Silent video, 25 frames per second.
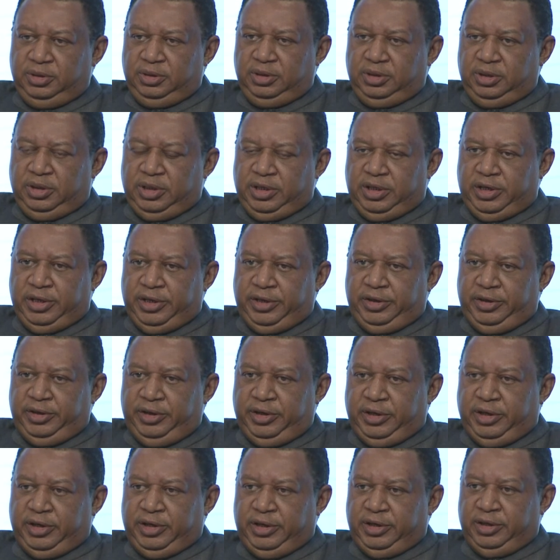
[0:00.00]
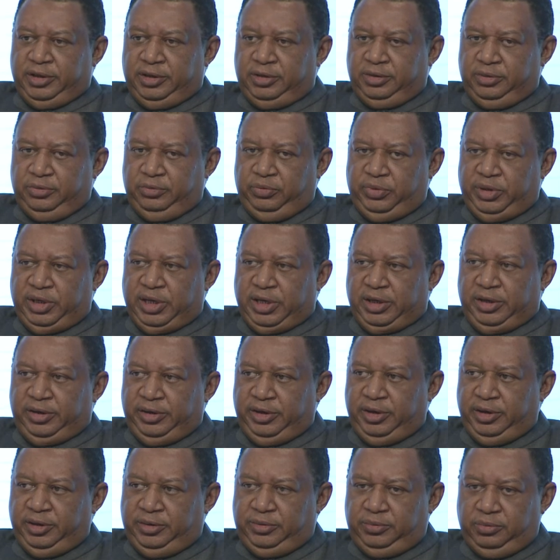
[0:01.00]
And we
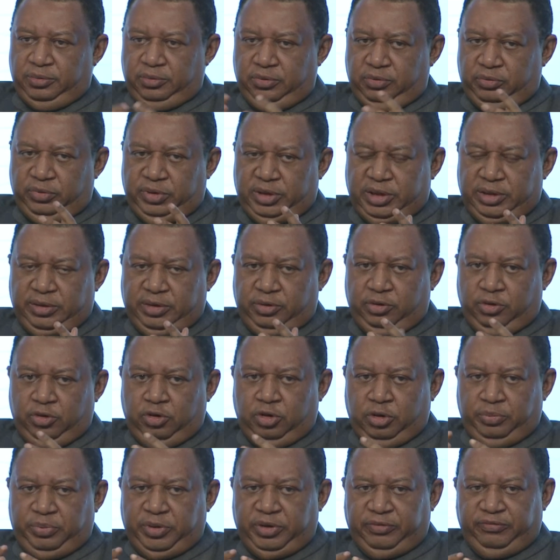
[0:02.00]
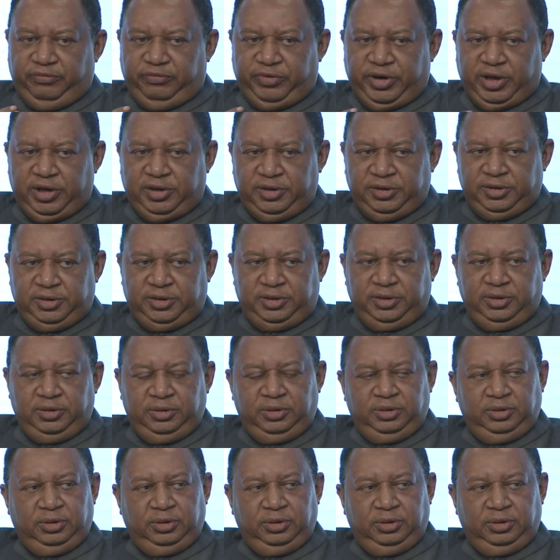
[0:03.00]
agreed with our non-OPEC friends